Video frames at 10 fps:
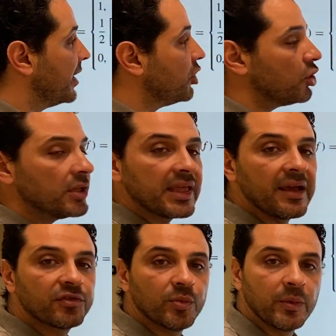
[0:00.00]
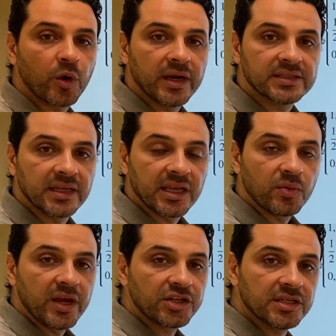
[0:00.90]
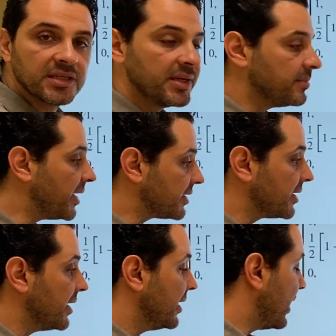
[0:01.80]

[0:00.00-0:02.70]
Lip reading: You don't have to memorize any equations, but